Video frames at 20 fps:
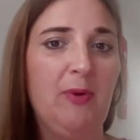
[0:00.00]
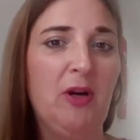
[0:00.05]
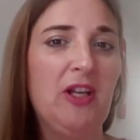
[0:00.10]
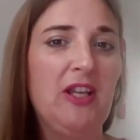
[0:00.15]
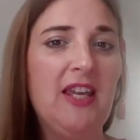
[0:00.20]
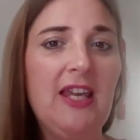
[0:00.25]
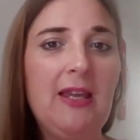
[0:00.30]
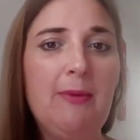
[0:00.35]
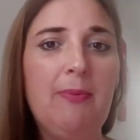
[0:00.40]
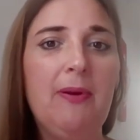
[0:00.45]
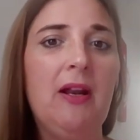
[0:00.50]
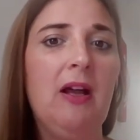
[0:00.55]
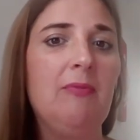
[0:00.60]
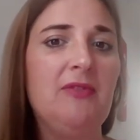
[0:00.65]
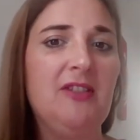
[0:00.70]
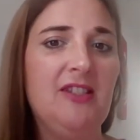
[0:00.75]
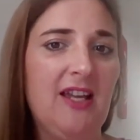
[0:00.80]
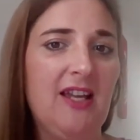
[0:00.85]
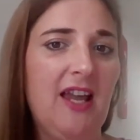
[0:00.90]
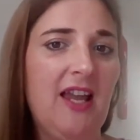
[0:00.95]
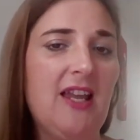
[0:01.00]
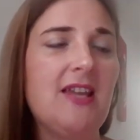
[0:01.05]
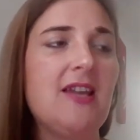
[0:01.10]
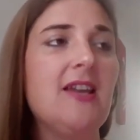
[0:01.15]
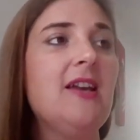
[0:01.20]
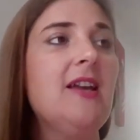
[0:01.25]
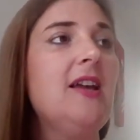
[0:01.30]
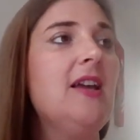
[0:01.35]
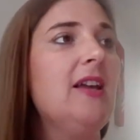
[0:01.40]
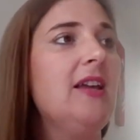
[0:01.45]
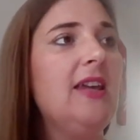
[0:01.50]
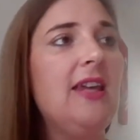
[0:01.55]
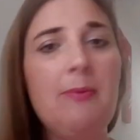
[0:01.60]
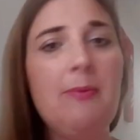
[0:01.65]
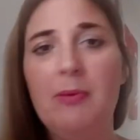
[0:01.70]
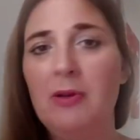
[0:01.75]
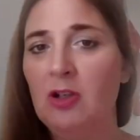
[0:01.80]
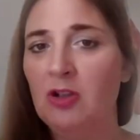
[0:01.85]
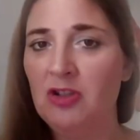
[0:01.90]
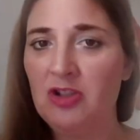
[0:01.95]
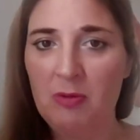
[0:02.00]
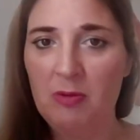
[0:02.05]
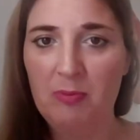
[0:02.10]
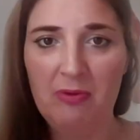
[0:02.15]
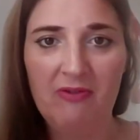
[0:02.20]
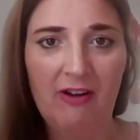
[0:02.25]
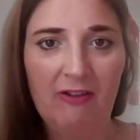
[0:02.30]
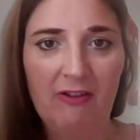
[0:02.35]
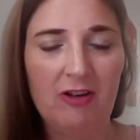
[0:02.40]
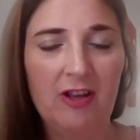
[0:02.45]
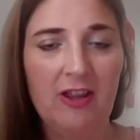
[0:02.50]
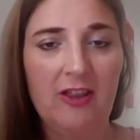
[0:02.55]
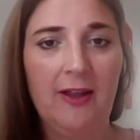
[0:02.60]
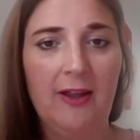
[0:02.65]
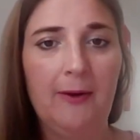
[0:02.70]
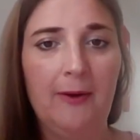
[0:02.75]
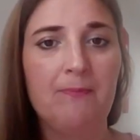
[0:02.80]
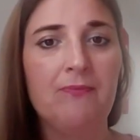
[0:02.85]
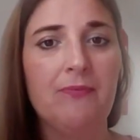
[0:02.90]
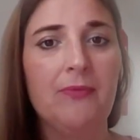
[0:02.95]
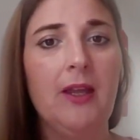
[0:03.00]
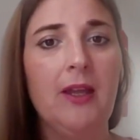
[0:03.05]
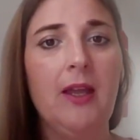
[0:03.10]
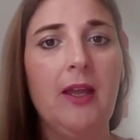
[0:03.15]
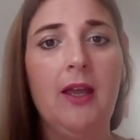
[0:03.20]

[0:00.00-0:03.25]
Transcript: by keeping up to date, keeping on top of everything.